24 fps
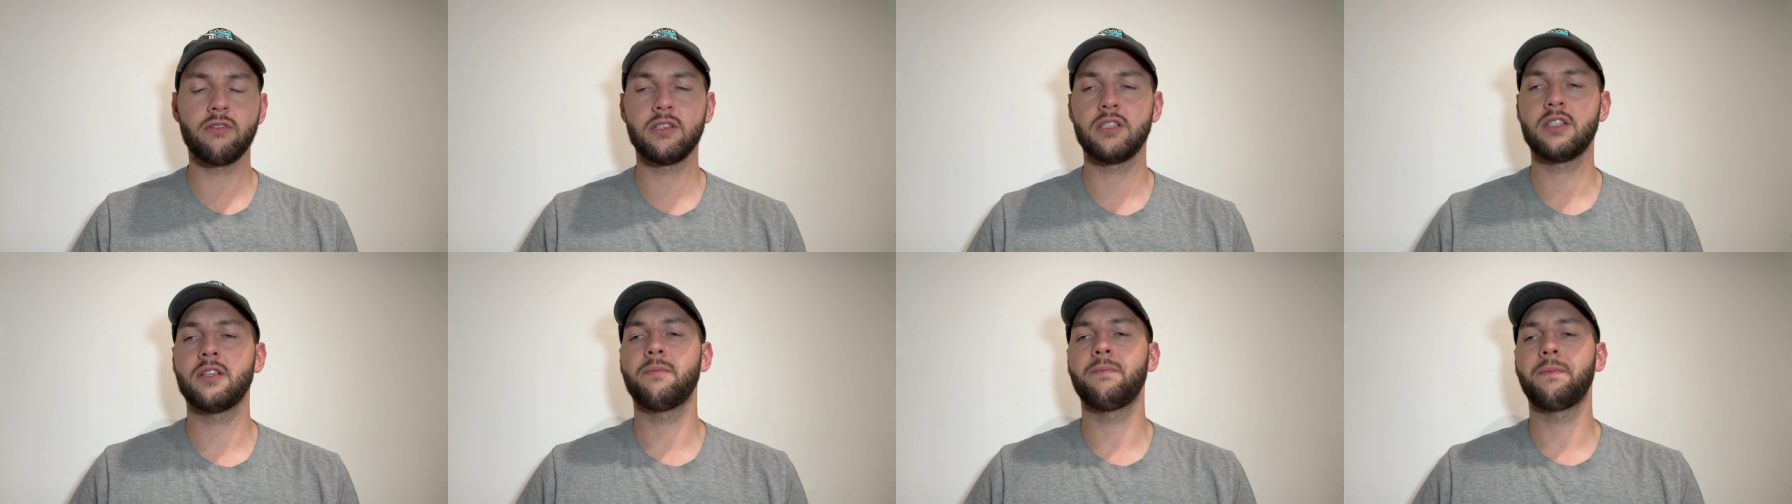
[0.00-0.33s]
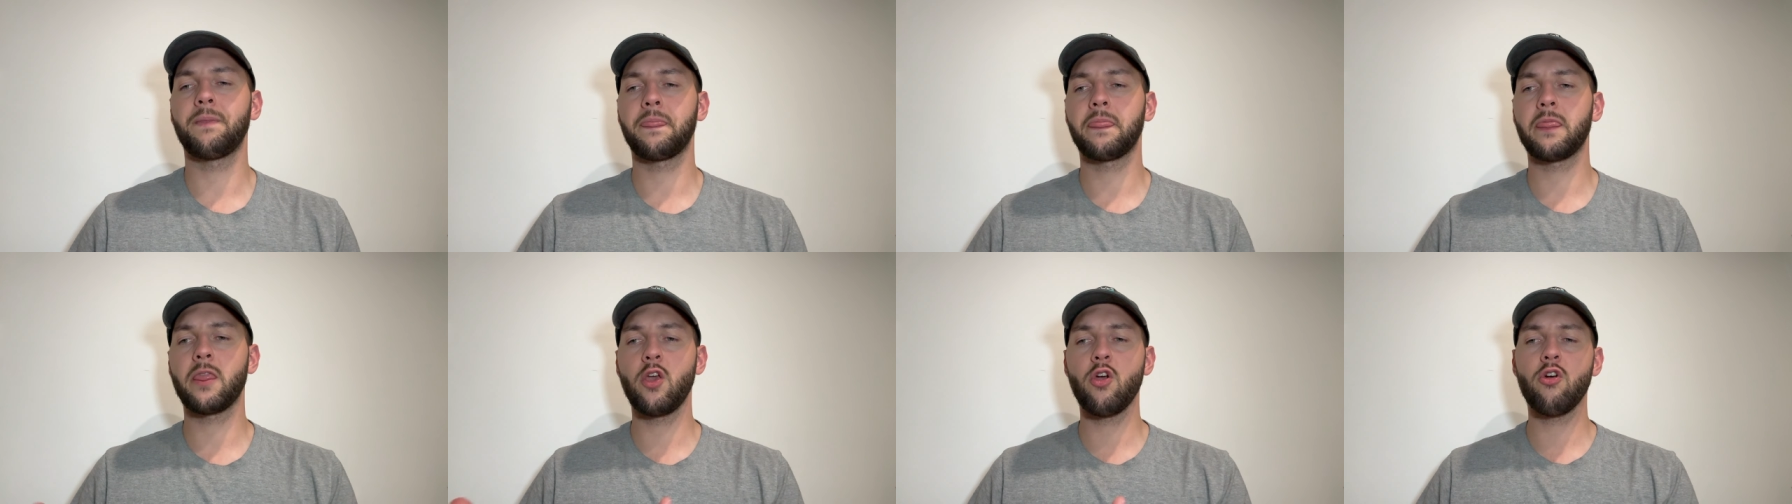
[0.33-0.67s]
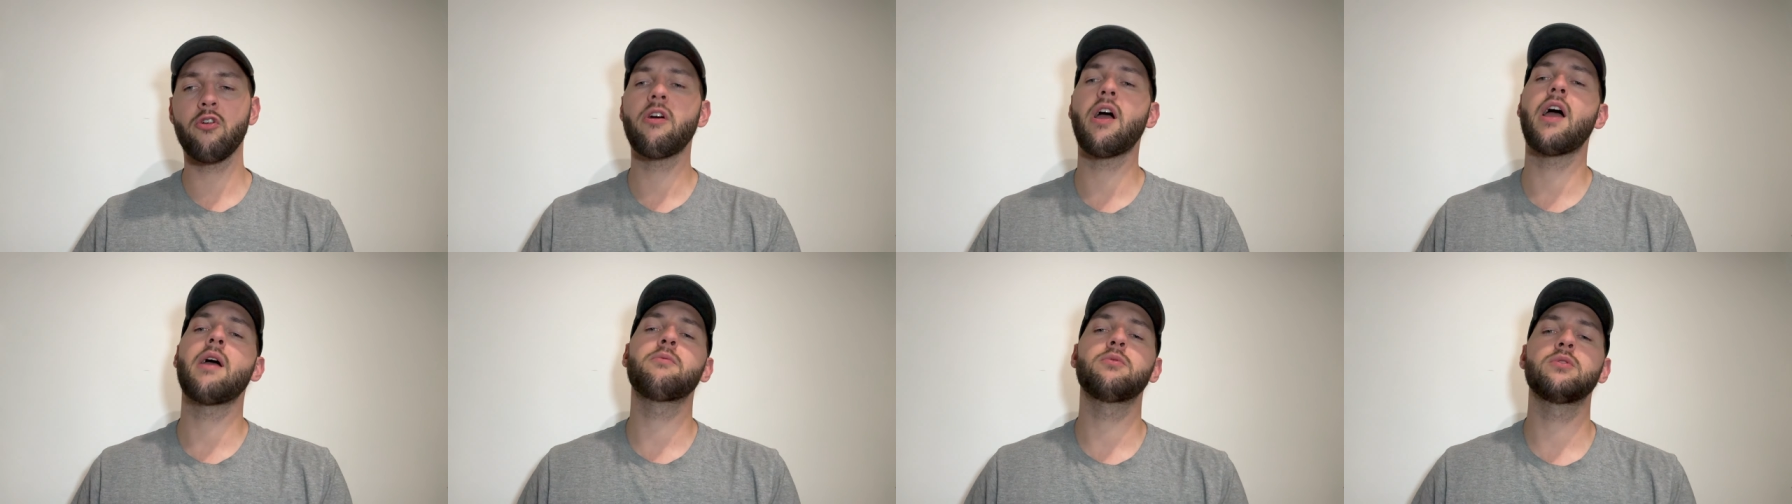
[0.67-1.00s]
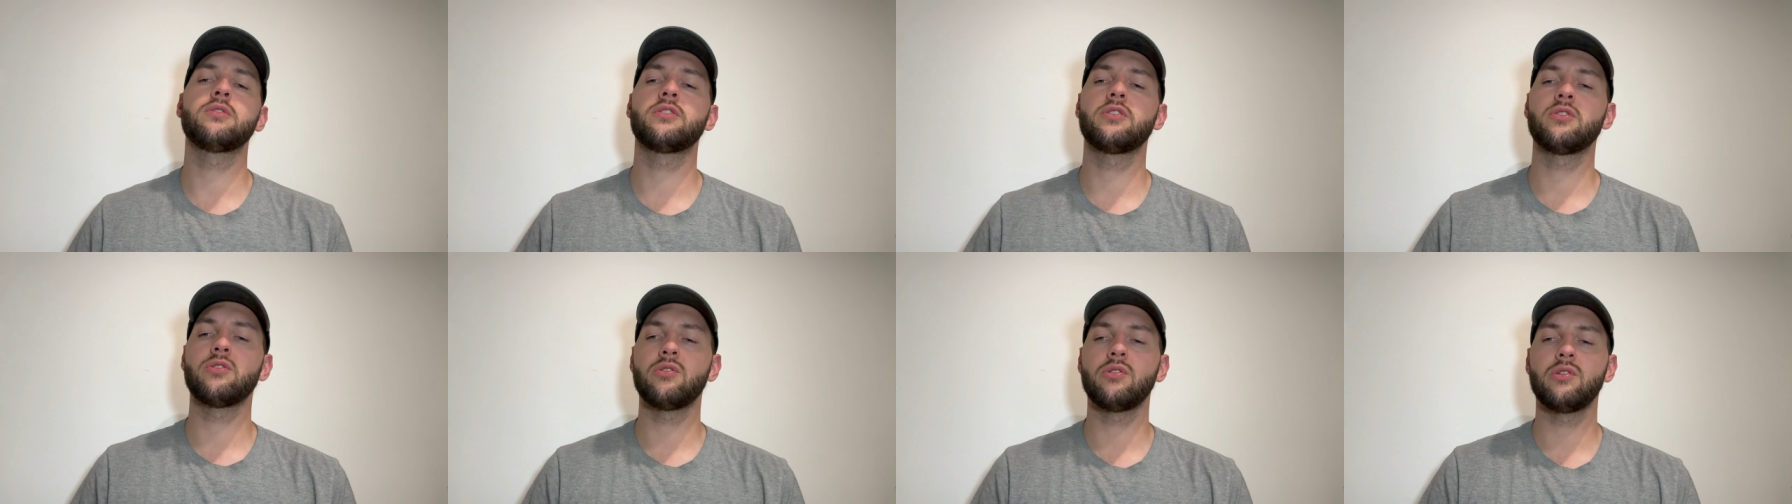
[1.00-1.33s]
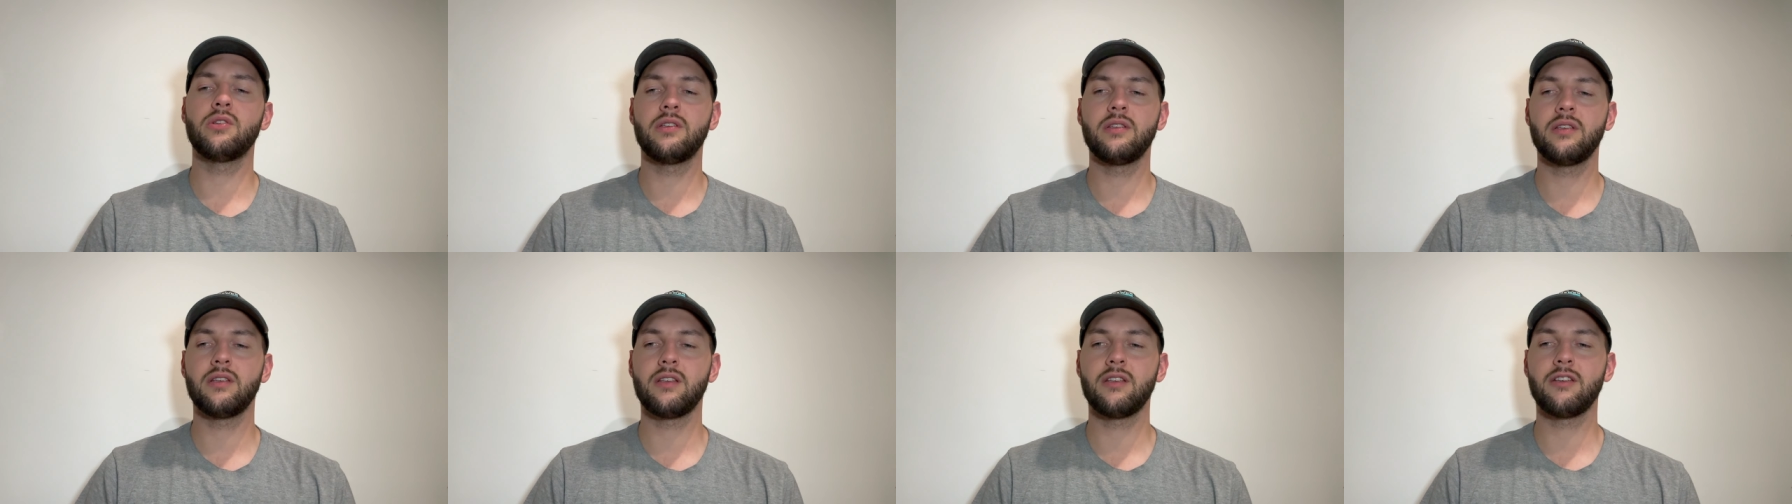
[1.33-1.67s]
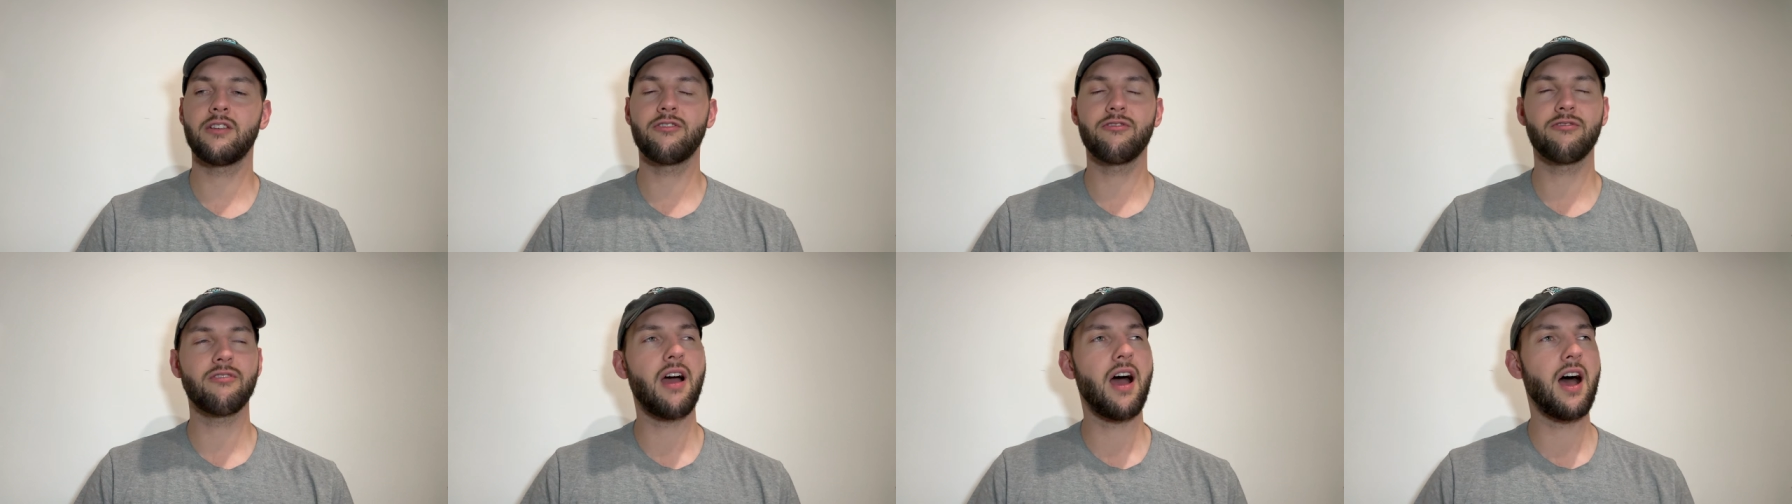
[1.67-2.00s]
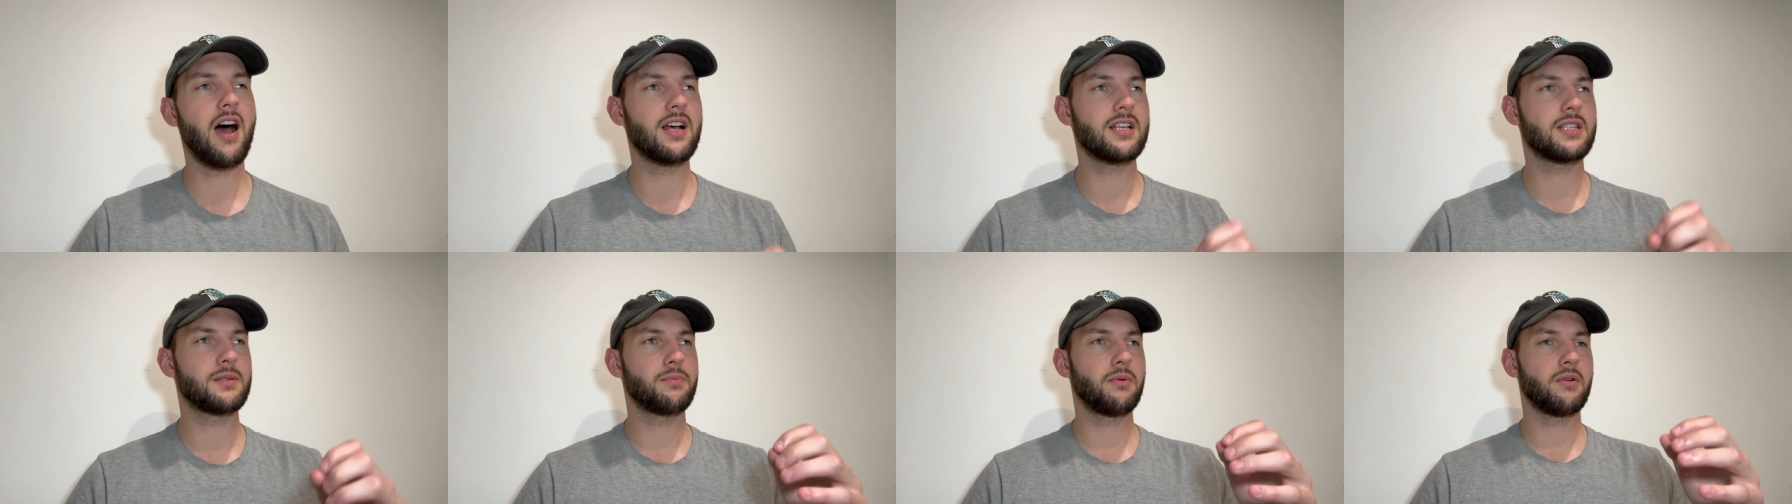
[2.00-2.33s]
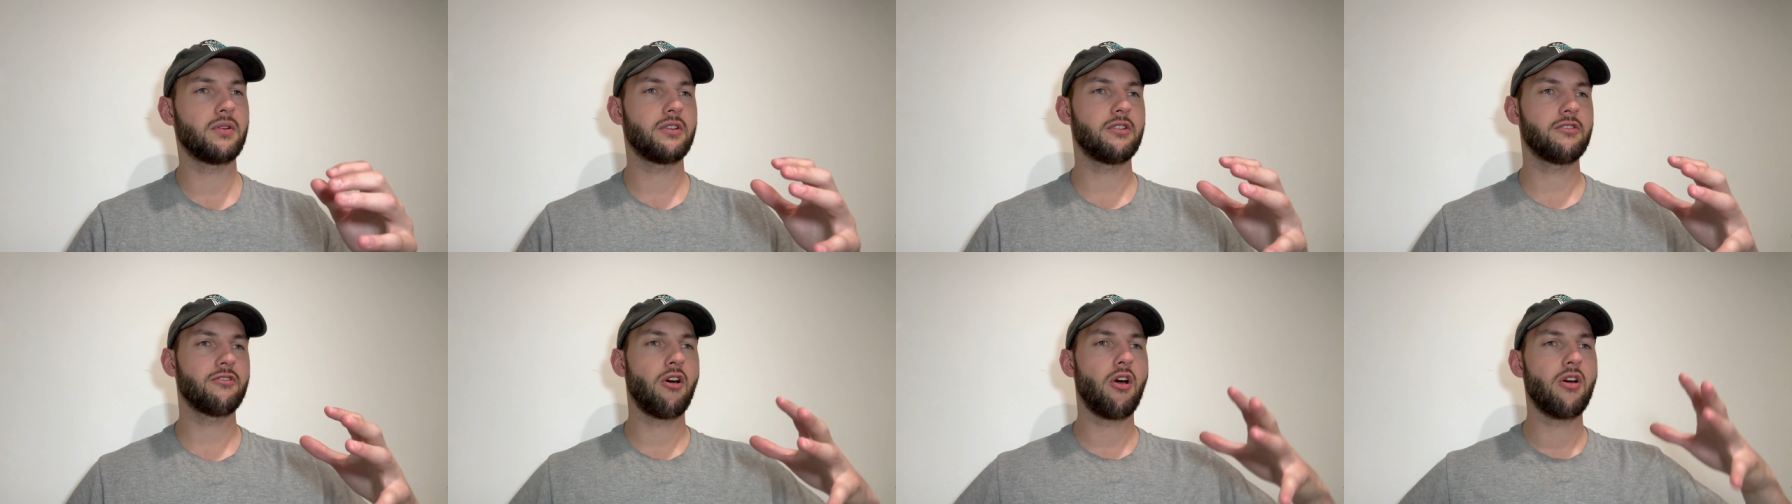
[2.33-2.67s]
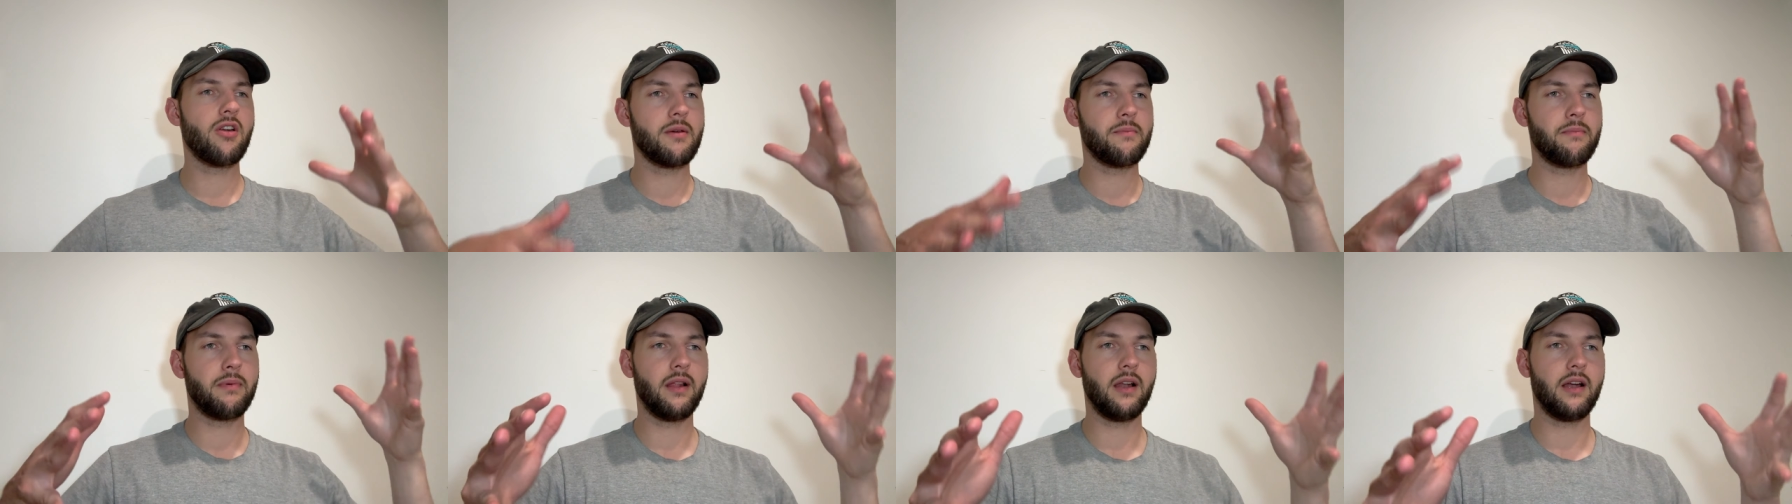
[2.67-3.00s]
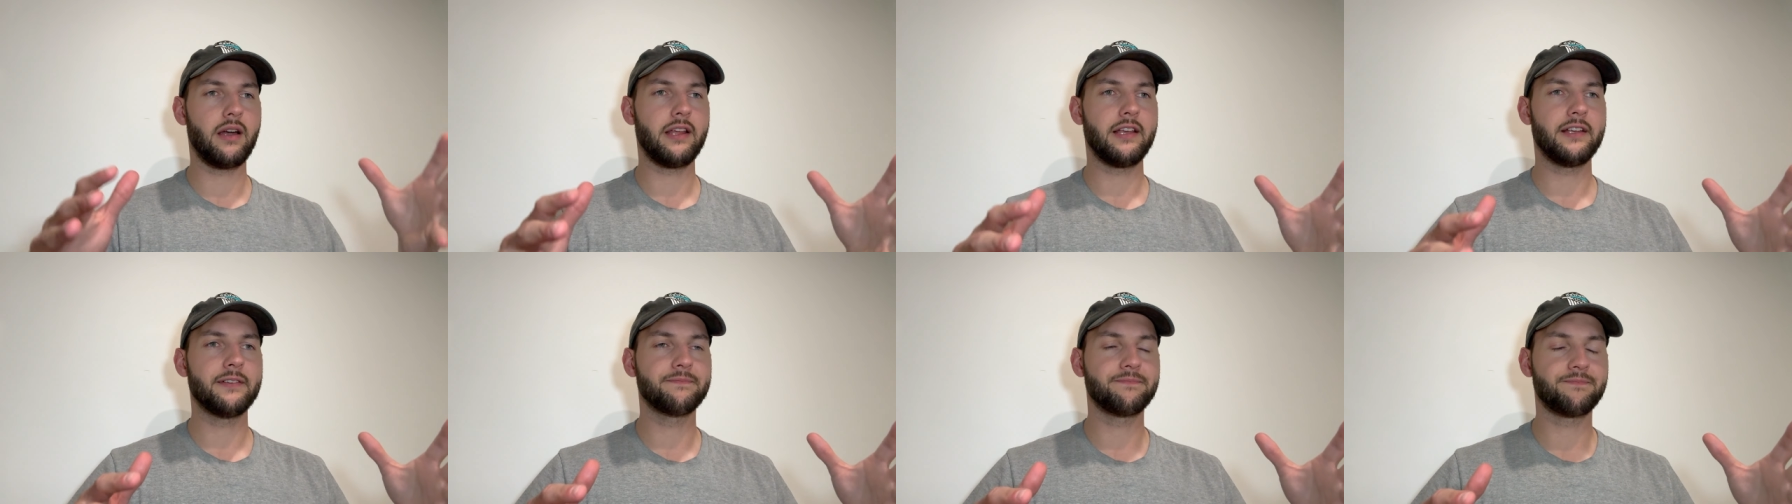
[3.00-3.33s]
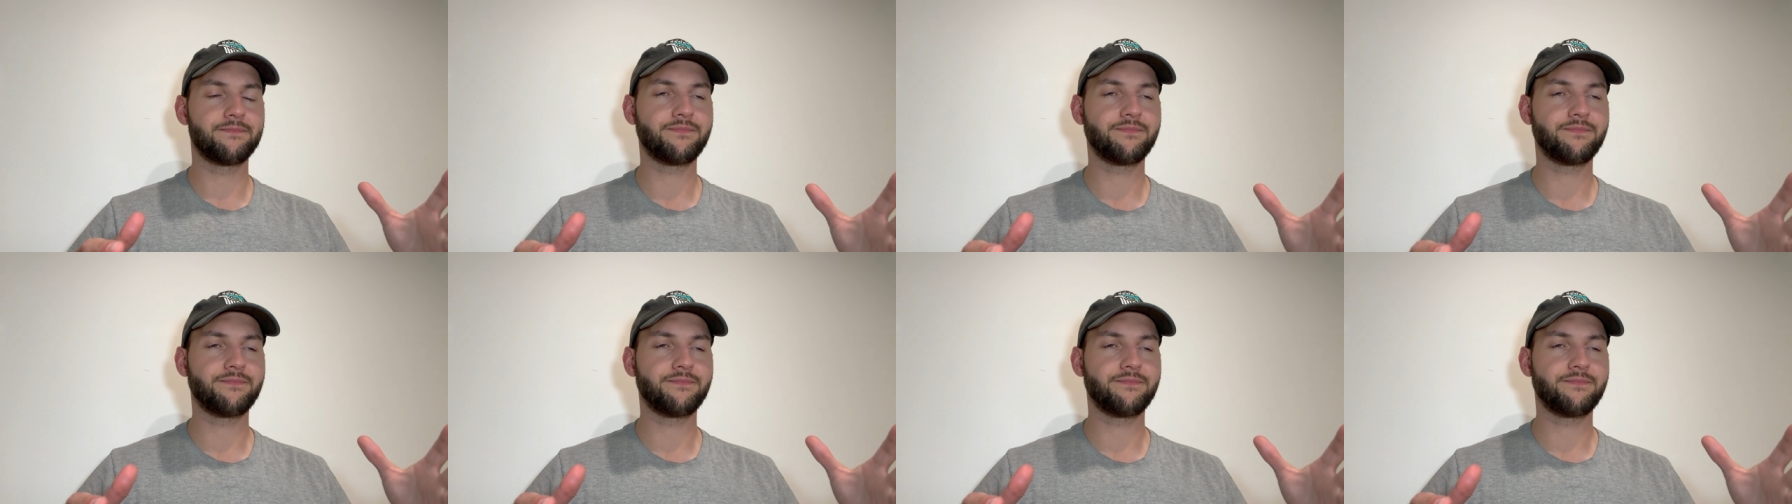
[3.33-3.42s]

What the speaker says: is you're able to grasp on your own ability,